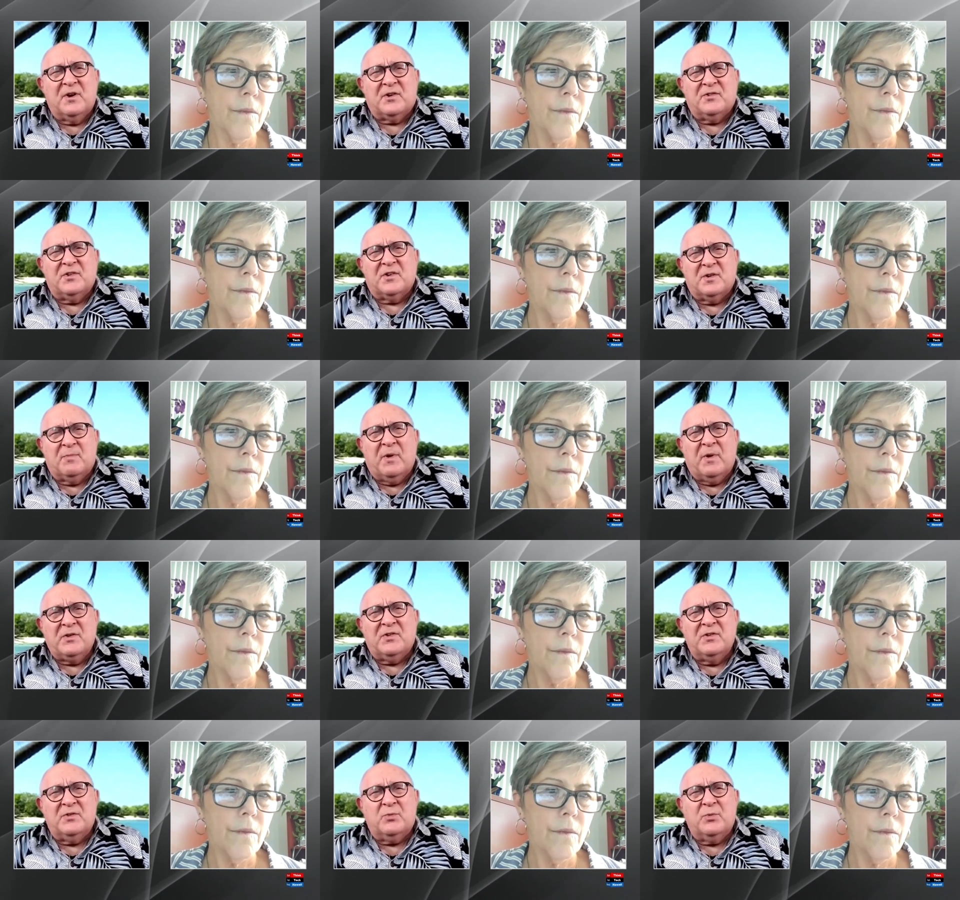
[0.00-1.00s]
Speaker 1: fixed
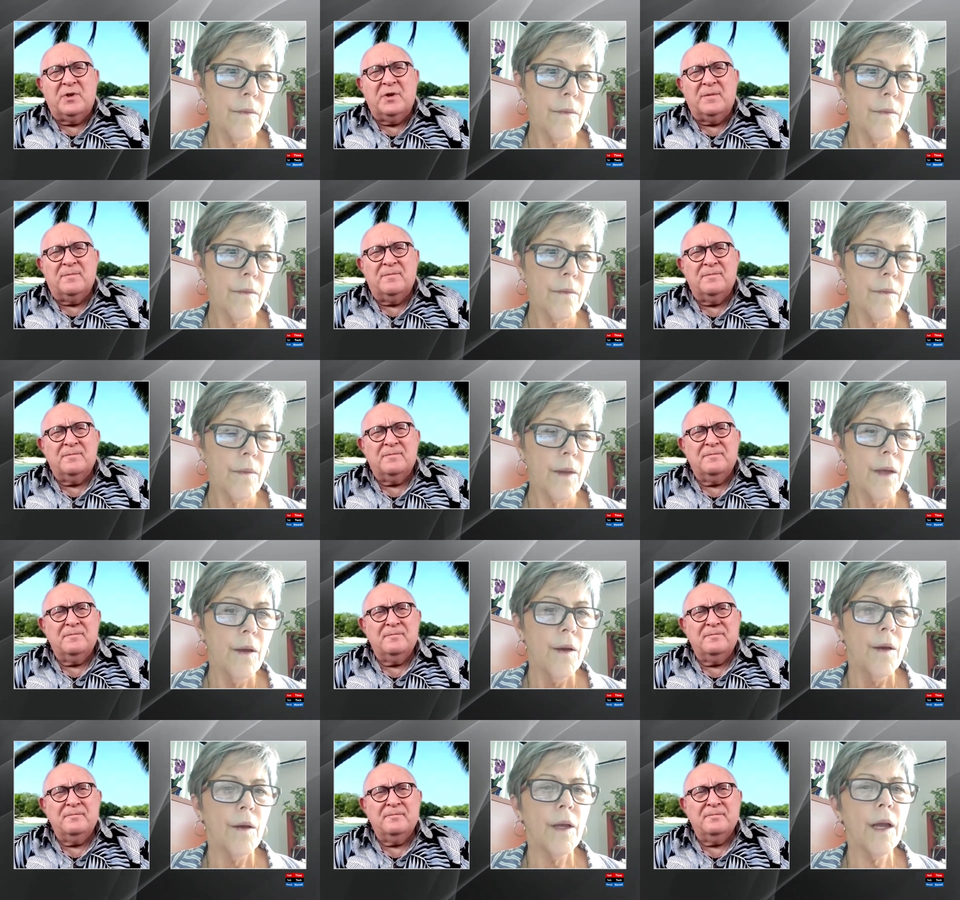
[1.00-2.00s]
expenses with it.
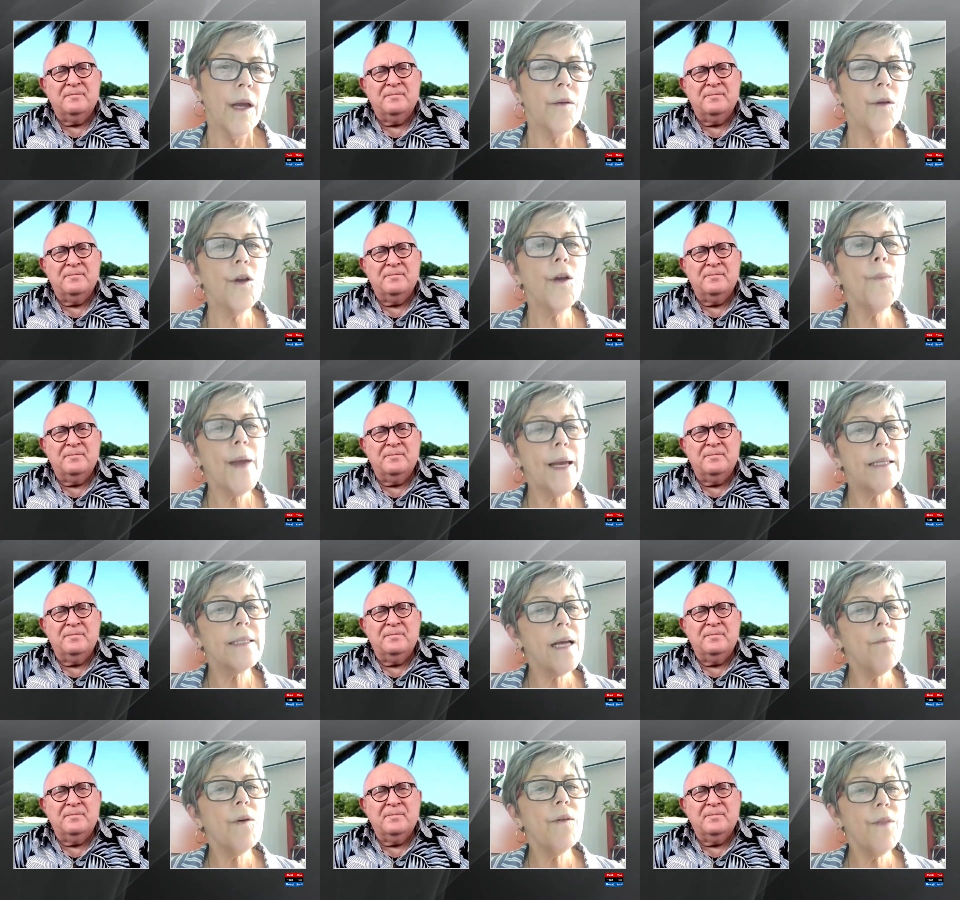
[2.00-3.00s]
Speaker 2: Yeah, you can pay
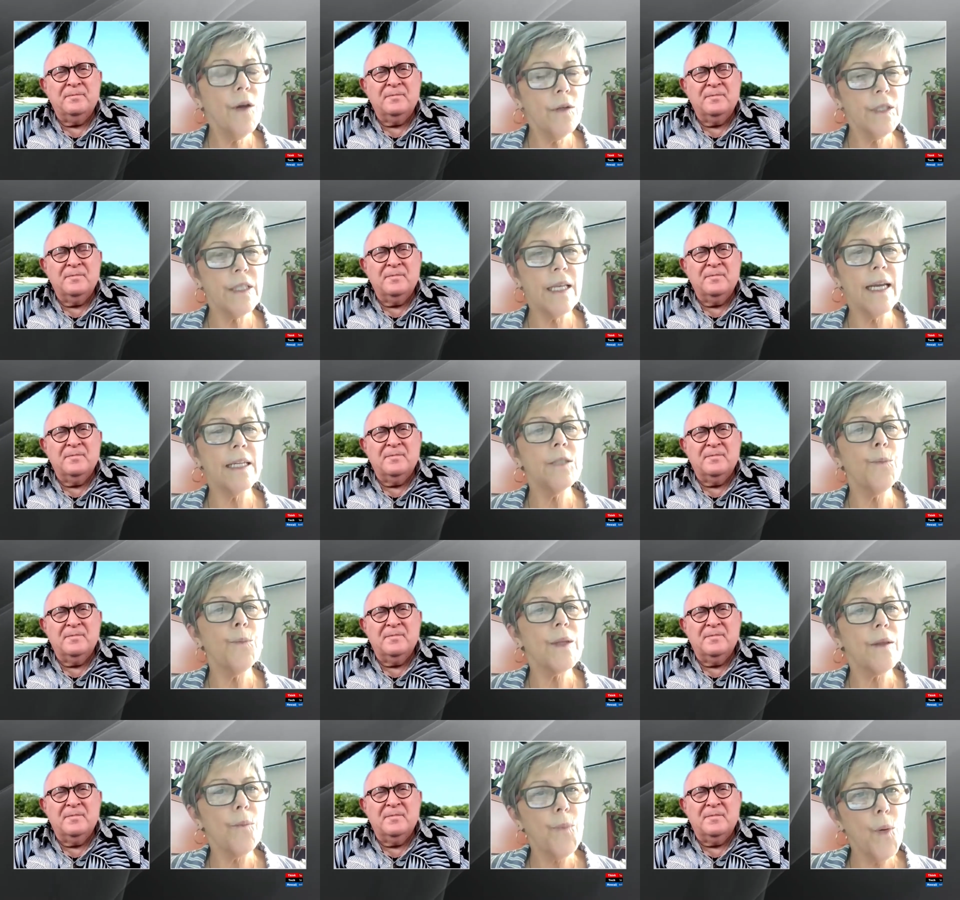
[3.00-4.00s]
some of those things,
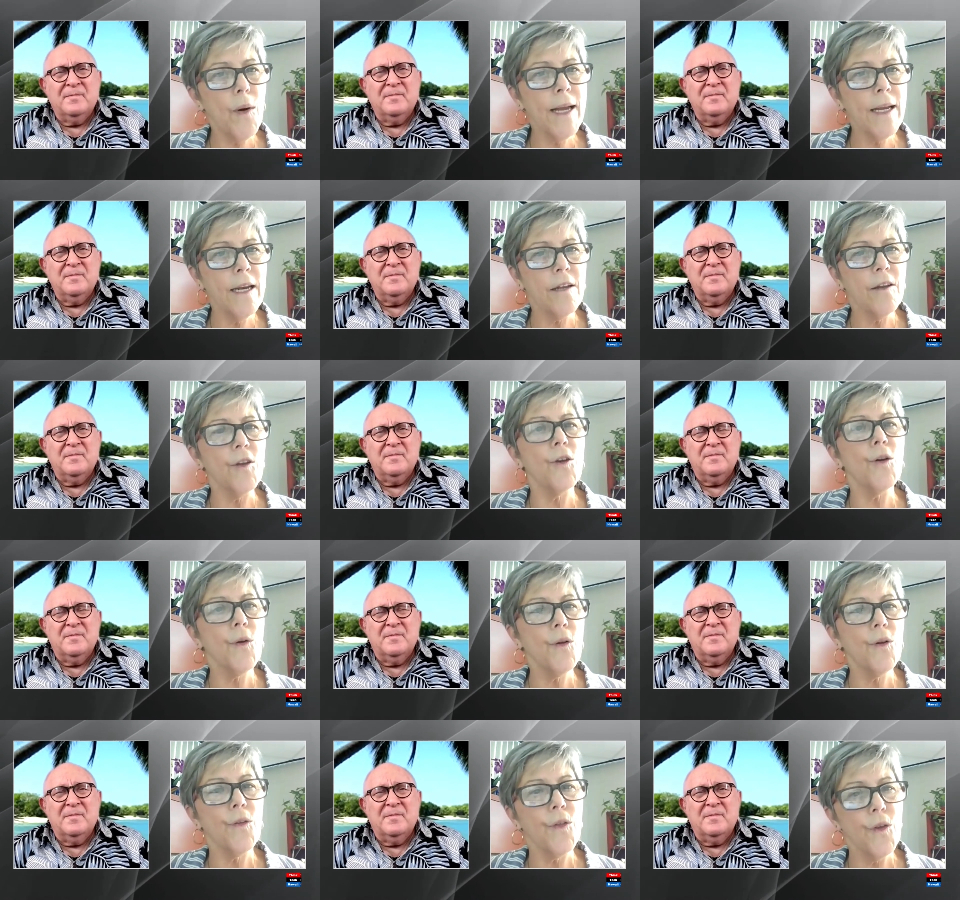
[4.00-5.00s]
but the point
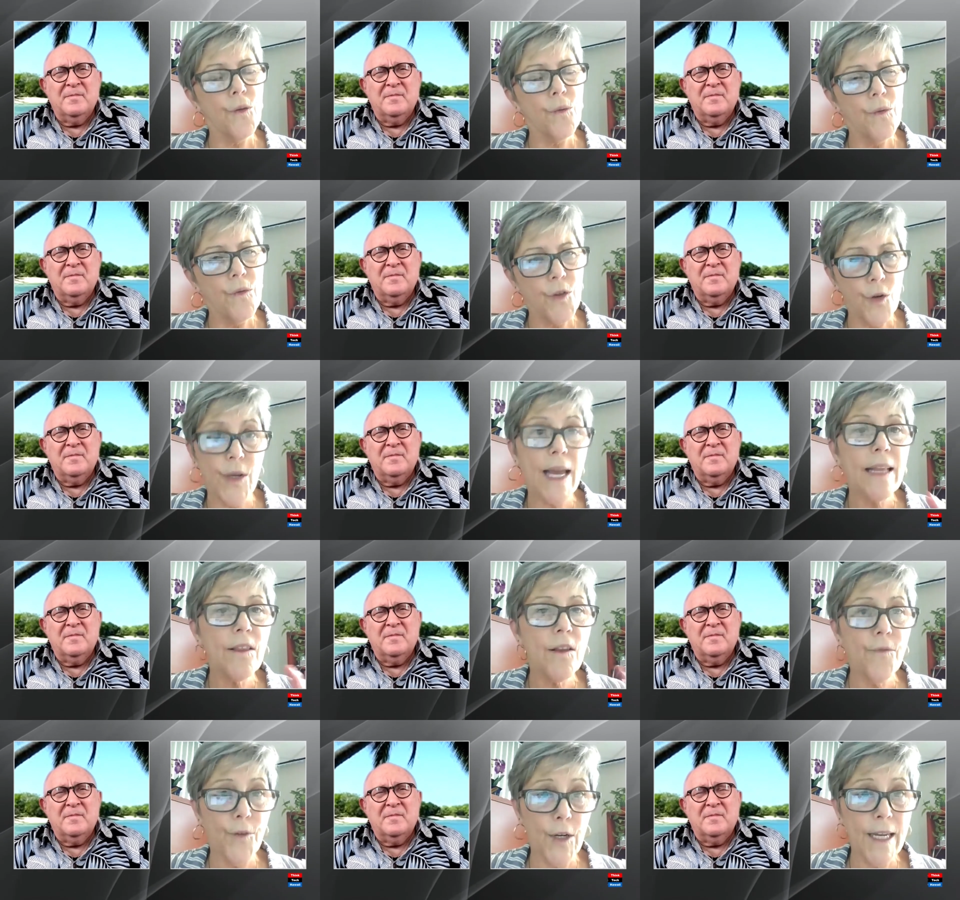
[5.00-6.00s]
you to
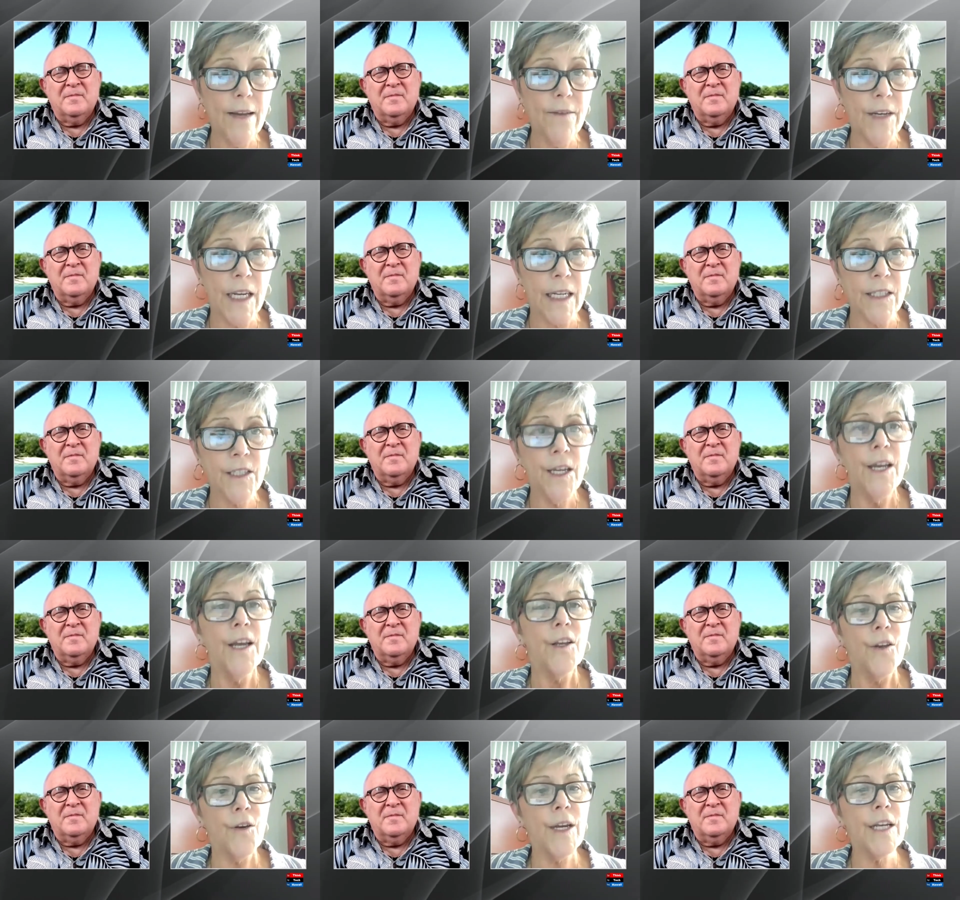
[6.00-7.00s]
get the forgiveness,
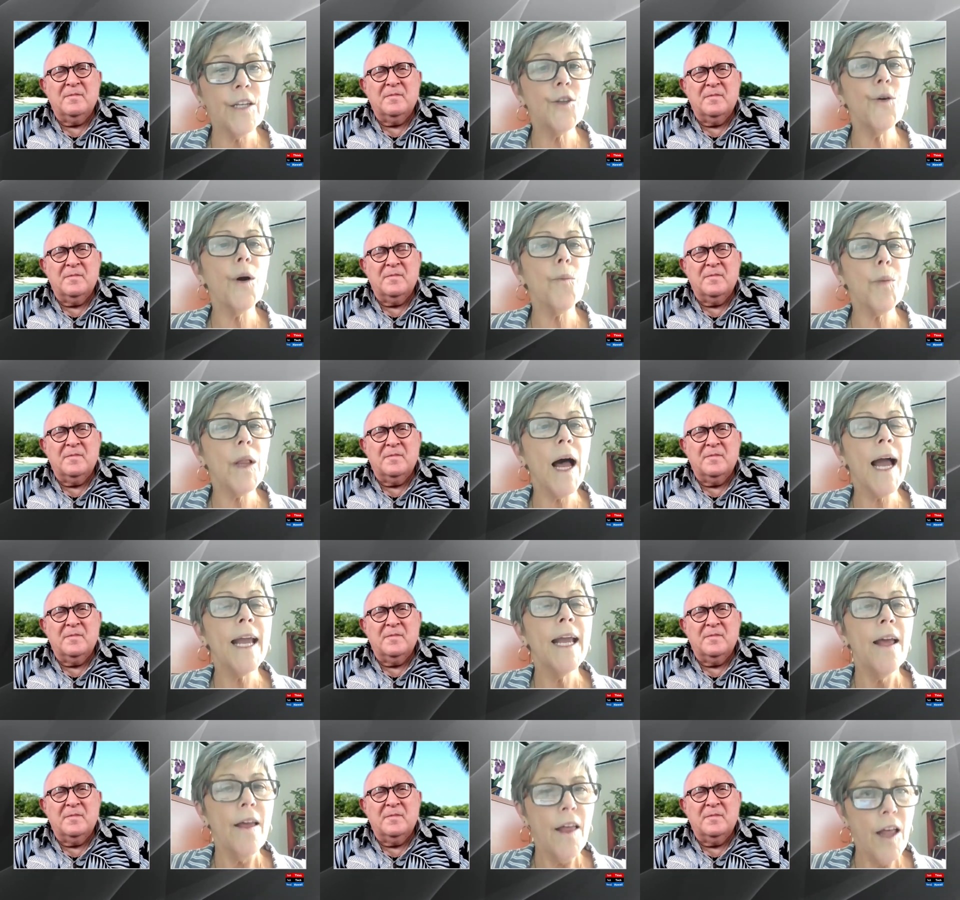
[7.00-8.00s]
you need to
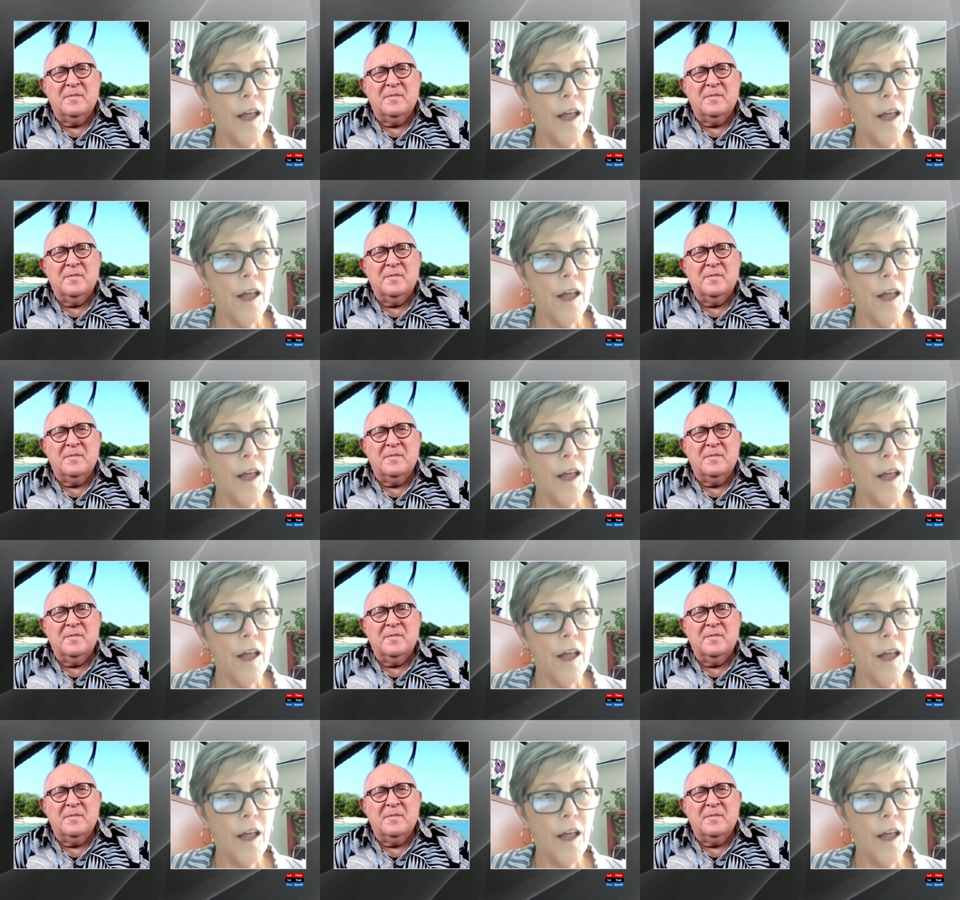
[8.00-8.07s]
apply